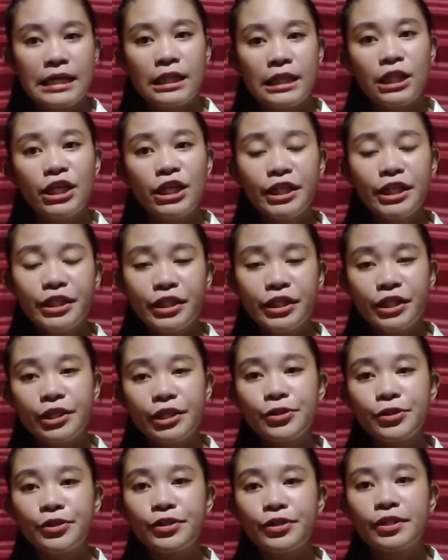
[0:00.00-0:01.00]

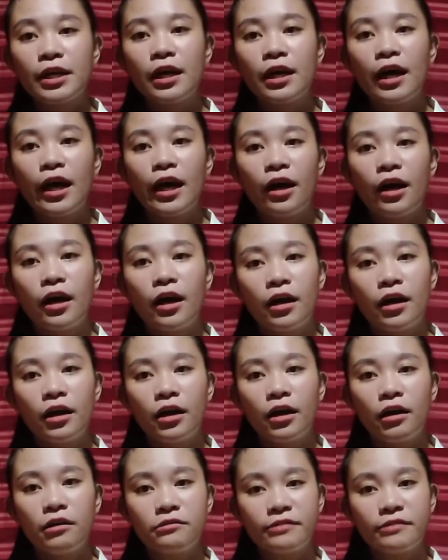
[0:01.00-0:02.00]
Learners
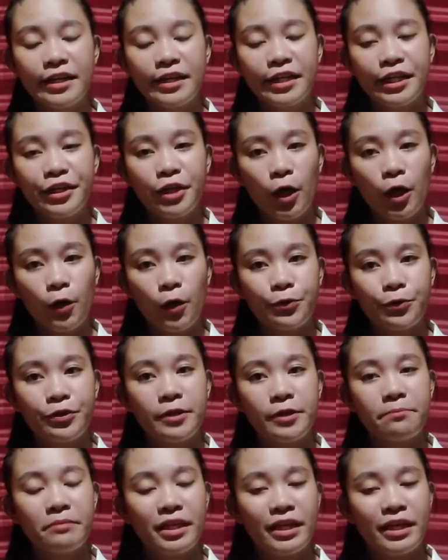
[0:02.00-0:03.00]
already know
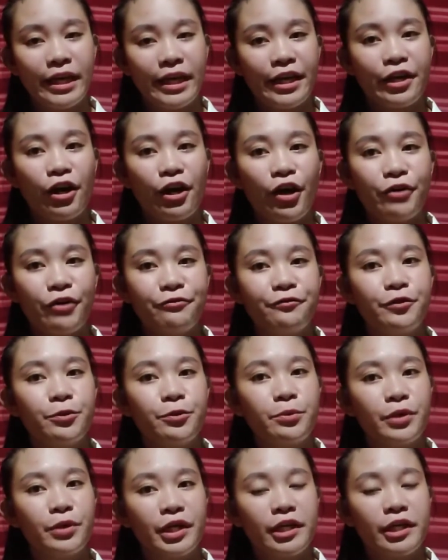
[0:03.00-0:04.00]
the meaning of the
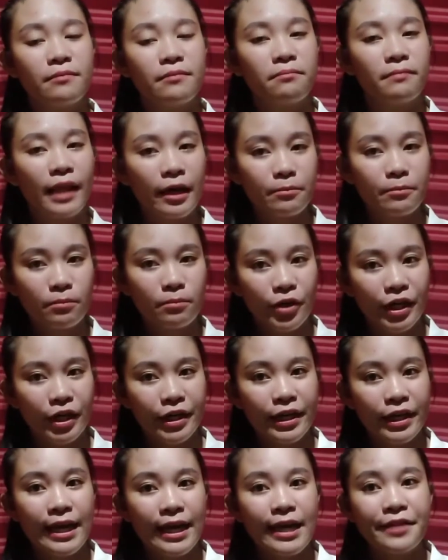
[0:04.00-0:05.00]
word
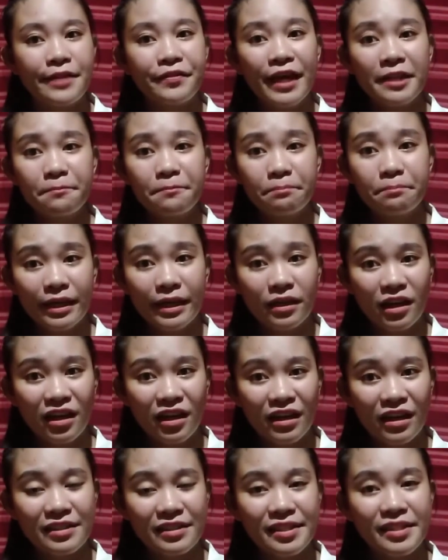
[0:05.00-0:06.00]
blackboard, not
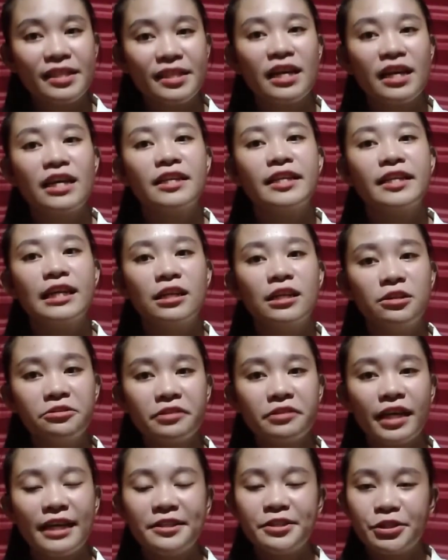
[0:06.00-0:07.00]
because they
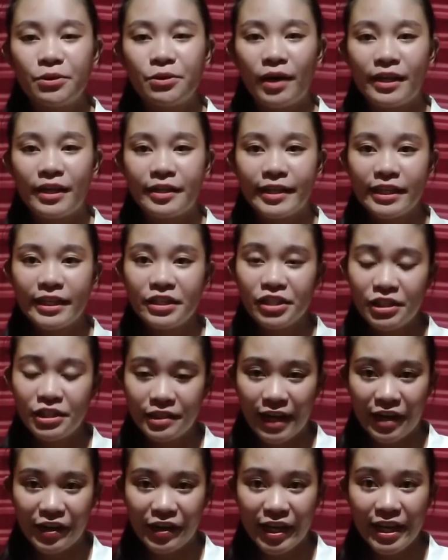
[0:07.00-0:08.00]
look into a
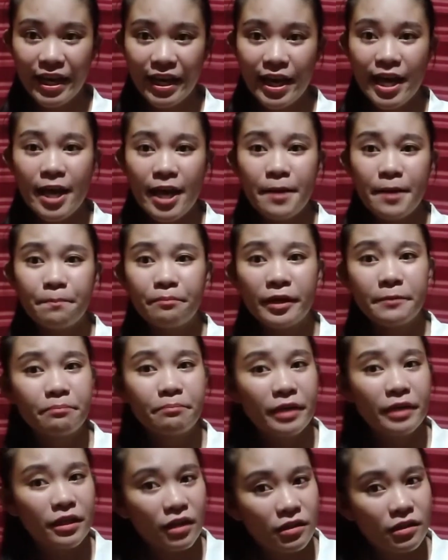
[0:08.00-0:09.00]
dictionary, but
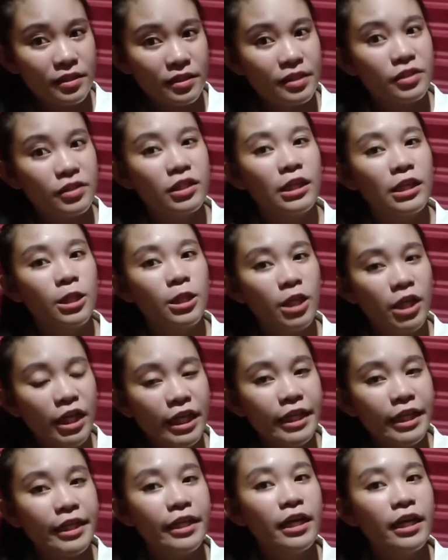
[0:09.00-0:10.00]
because they
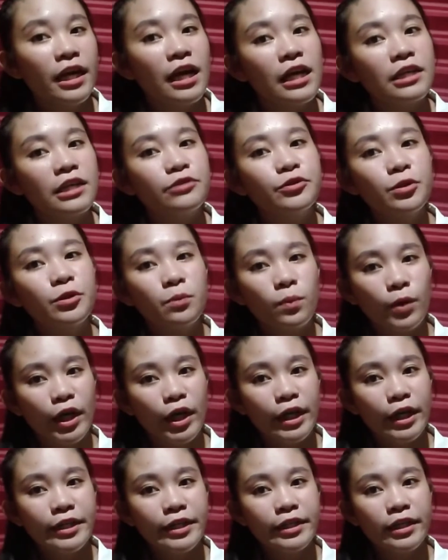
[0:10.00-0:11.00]
learn the
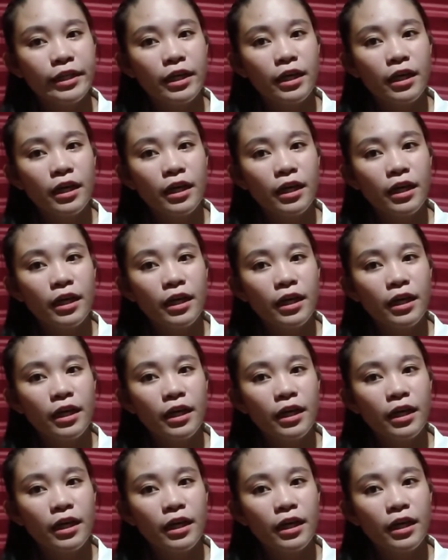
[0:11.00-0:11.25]
word